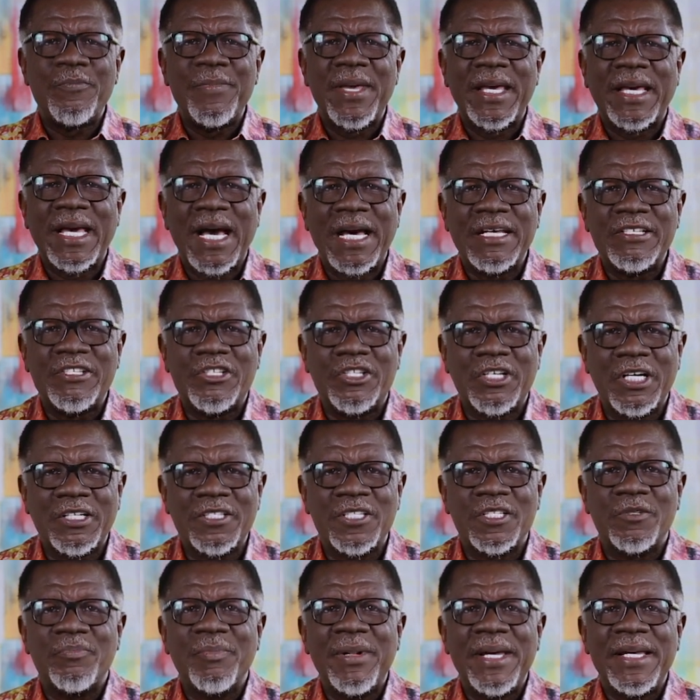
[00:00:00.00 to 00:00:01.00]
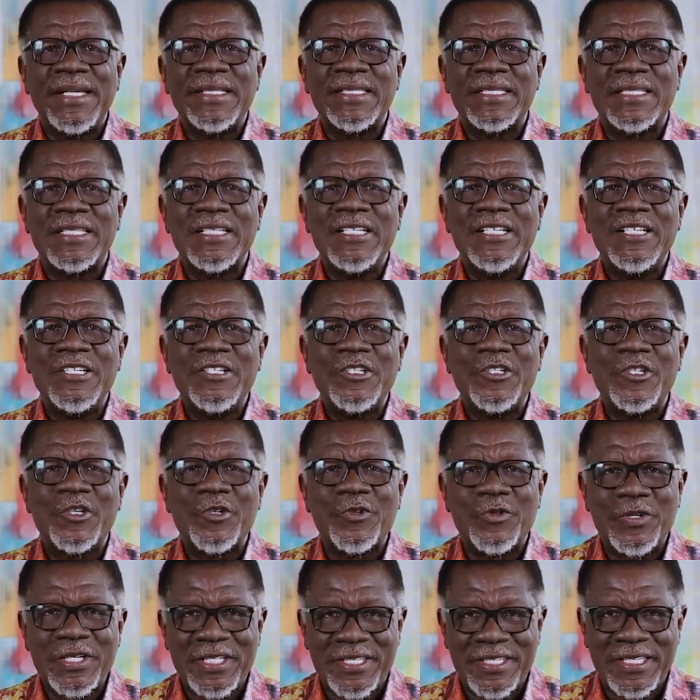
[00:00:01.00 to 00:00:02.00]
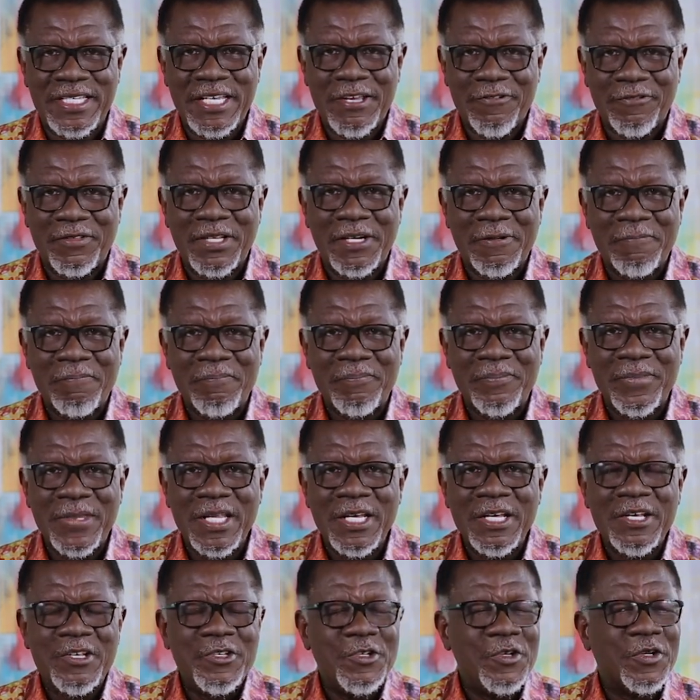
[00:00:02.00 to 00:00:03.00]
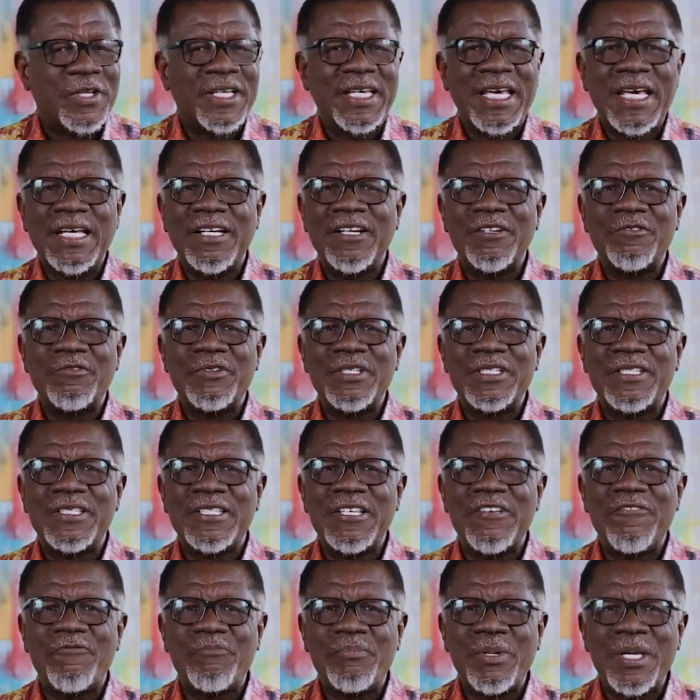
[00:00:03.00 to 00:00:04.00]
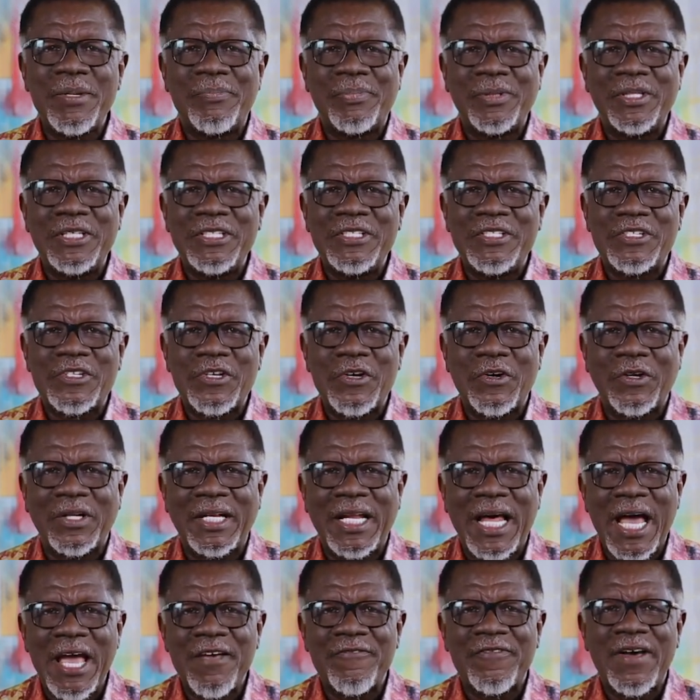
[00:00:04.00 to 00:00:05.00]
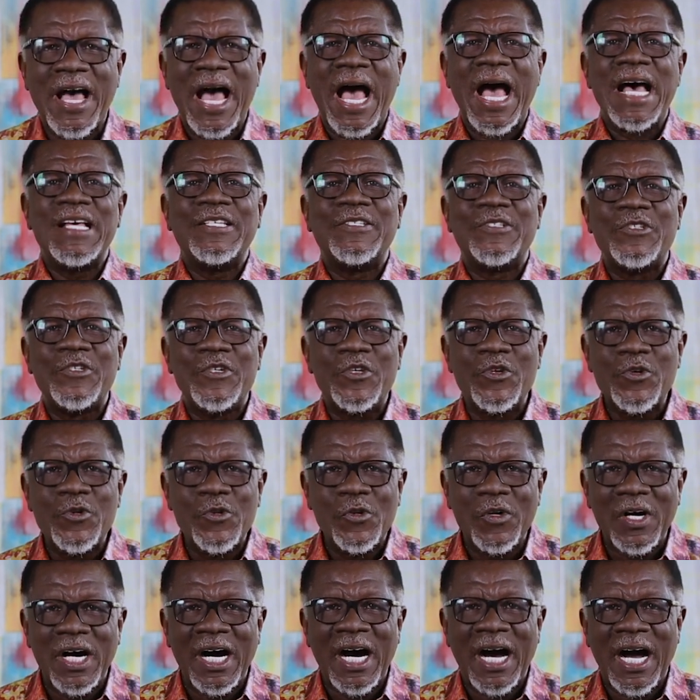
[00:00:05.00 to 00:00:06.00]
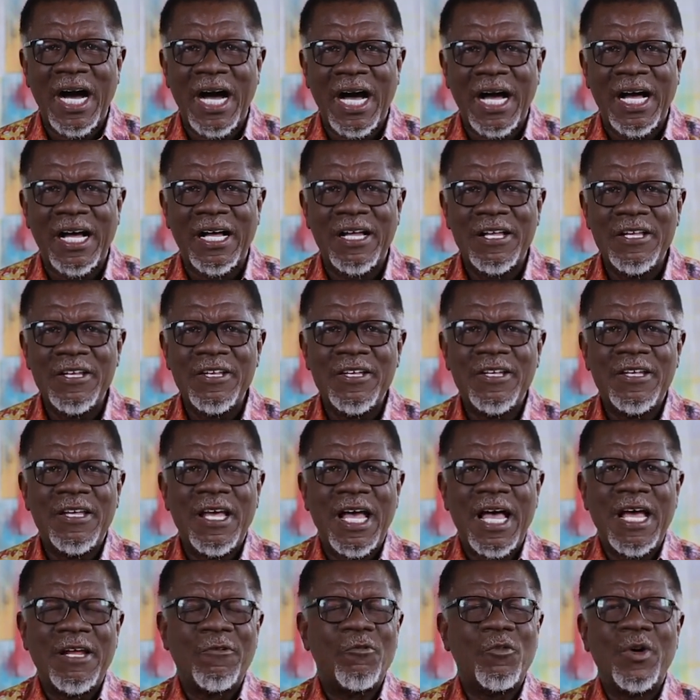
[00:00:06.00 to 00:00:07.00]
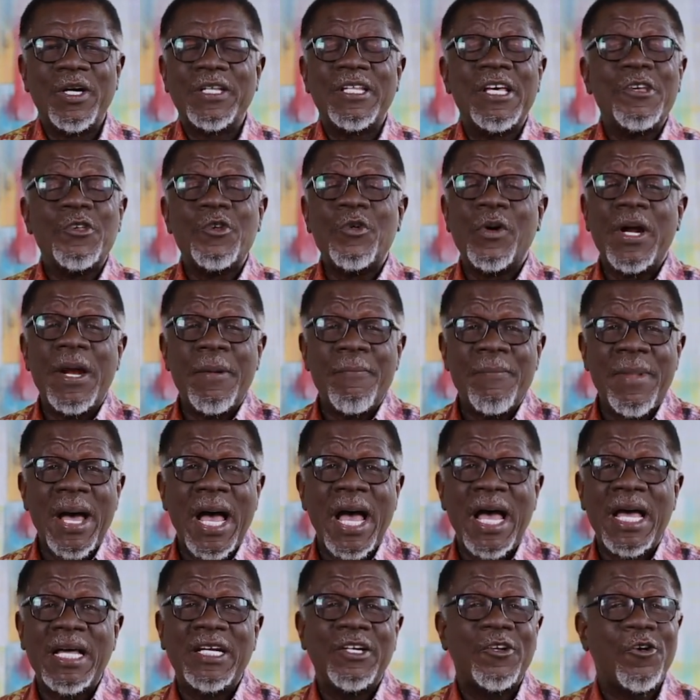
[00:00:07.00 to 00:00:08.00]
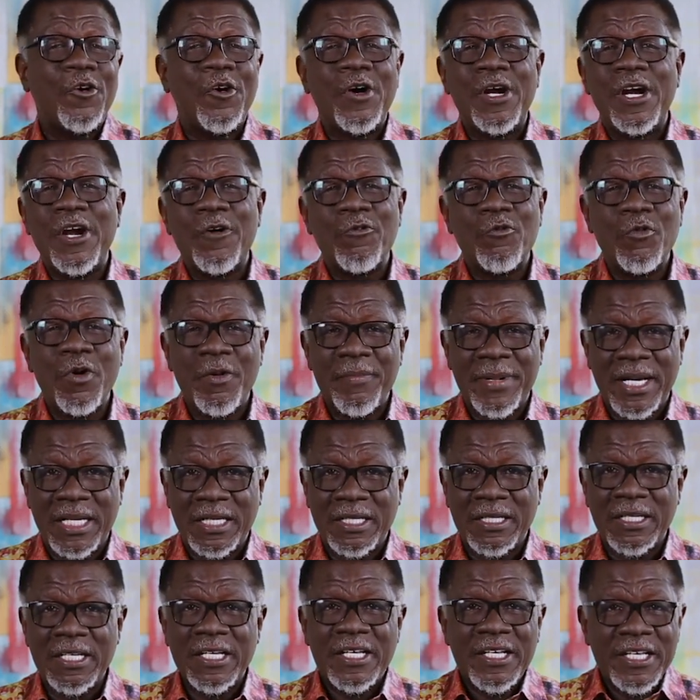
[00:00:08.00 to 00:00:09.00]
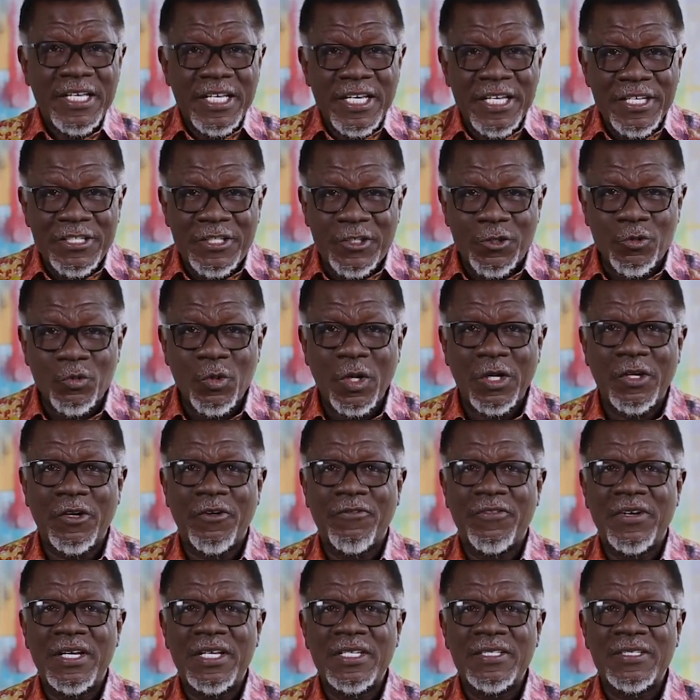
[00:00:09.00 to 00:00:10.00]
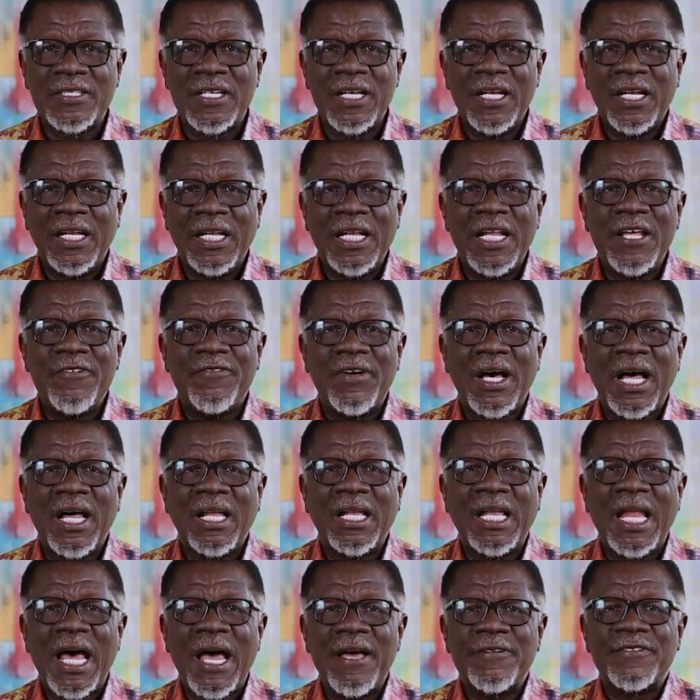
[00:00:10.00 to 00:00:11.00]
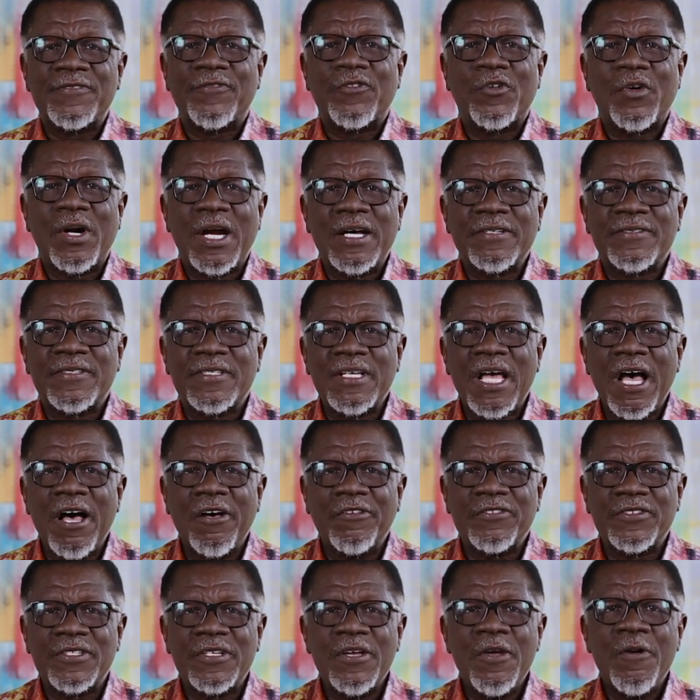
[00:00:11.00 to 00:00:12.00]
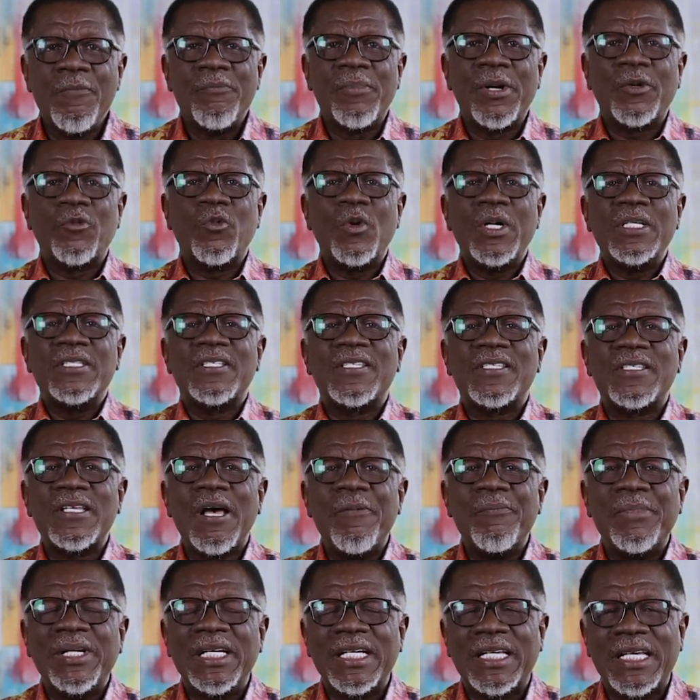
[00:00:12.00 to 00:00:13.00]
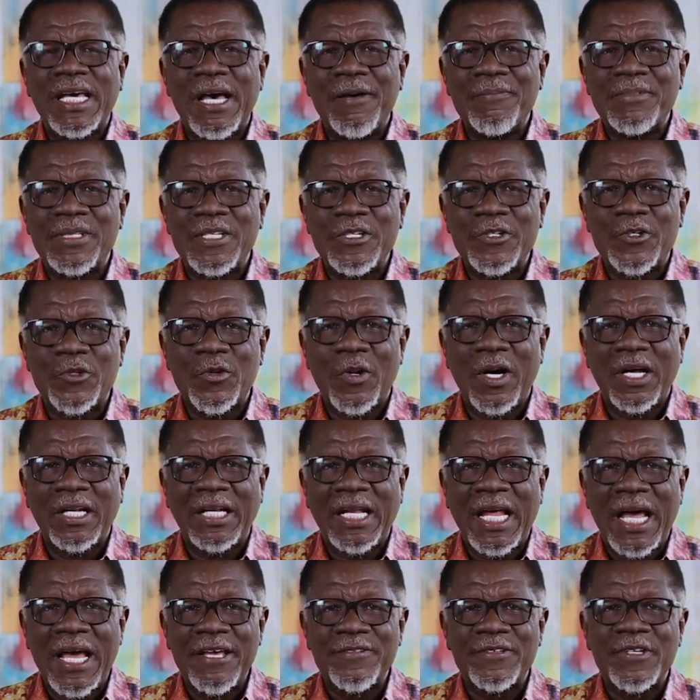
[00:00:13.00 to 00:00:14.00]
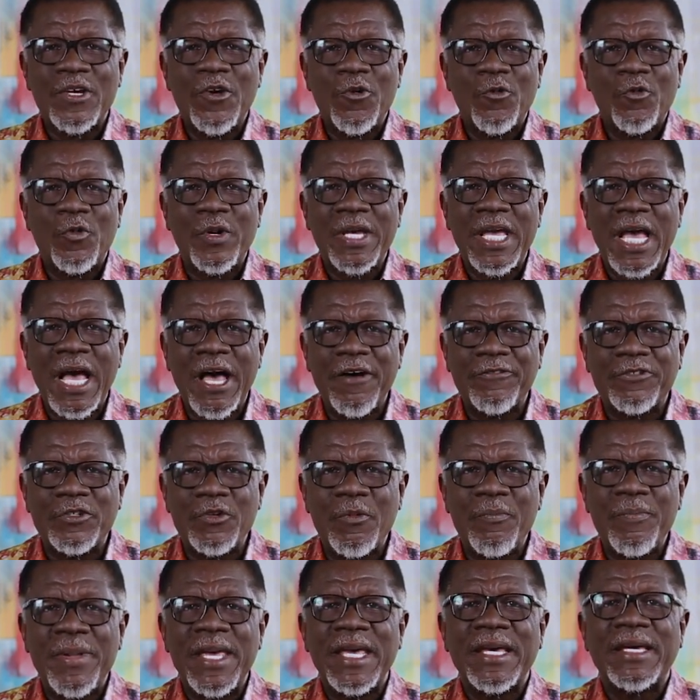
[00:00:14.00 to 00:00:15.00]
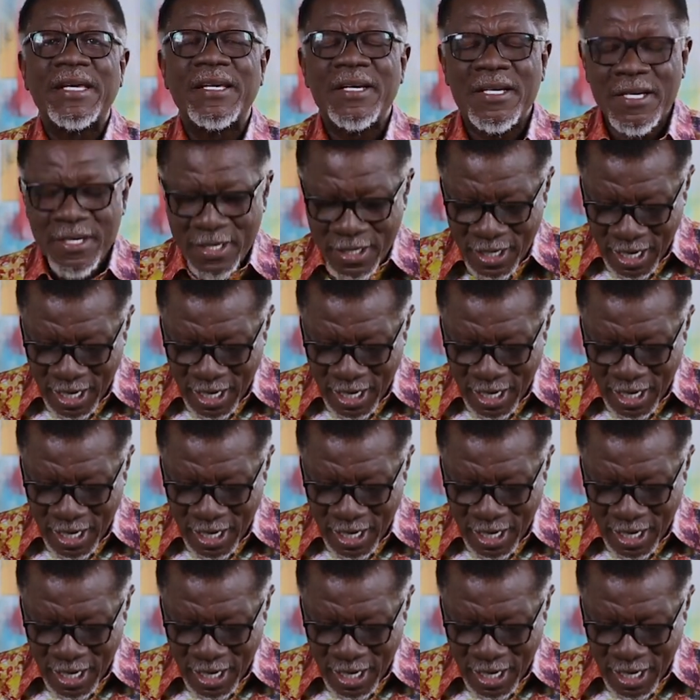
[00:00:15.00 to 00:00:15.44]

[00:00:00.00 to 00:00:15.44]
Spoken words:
to make adjustments to receive them. You cannot receive people into your life as you are. And whether you are a man or a woman, each one of us live our lives for ourselves. But when somebody comes into our lives, we have to make